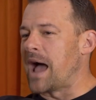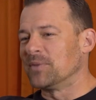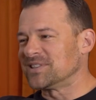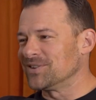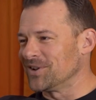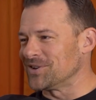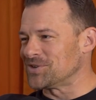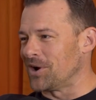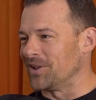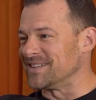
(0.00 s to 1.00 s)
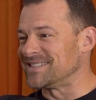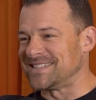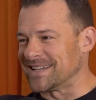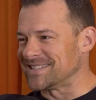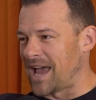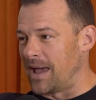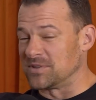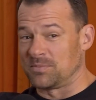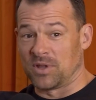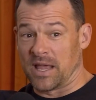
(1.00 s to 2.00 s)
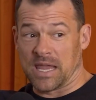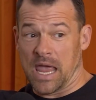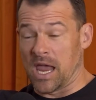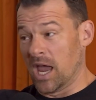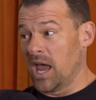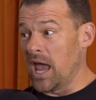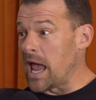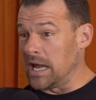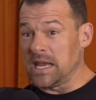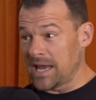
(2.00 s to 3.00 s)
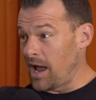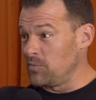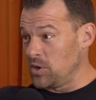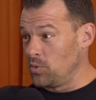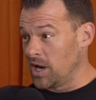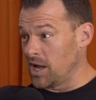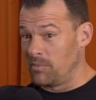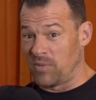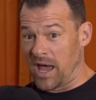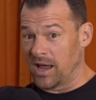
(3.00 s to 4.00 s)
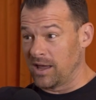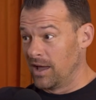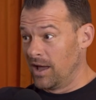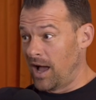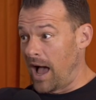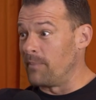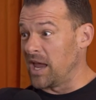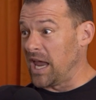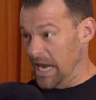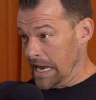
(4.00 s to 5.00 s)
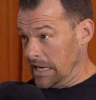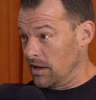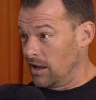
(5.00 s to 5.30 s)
I must have looked at Charlotte 6 times and been like, hey, anytime you want to come back, I'm in.